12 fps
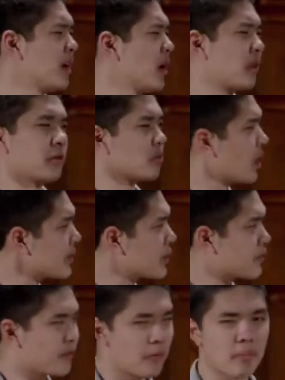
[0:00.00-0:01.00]
So lots of
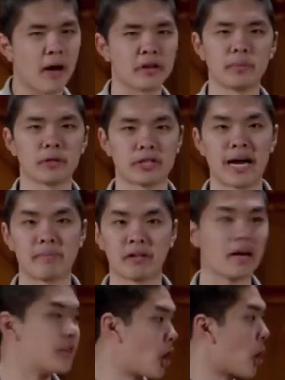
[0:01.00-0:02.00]
different possible types,
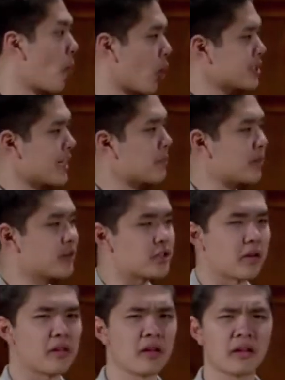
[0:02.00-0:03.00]
and there are more types than
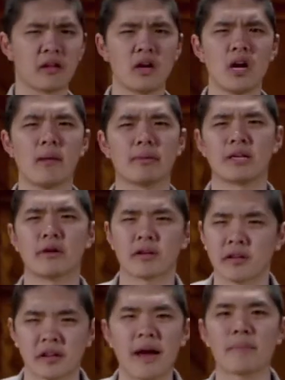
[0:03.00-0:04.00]
just this, but here's a
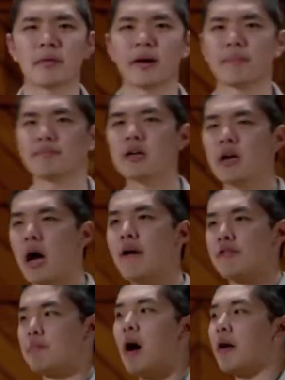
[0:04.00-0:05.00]
sampling of
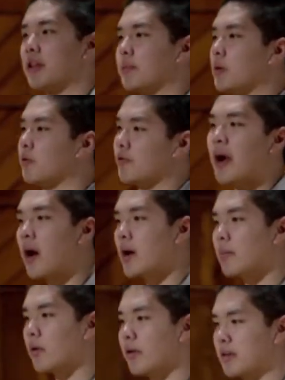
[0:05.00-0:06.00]
the possible
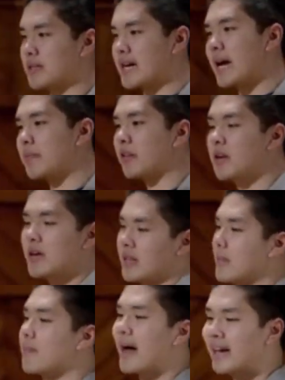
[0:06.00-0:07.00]
variables and types
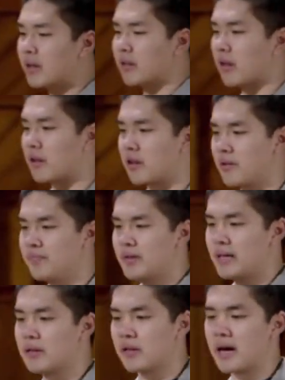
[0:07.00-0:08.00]
that might exist
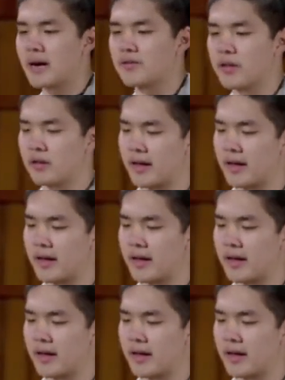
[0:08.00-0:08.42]
inside of this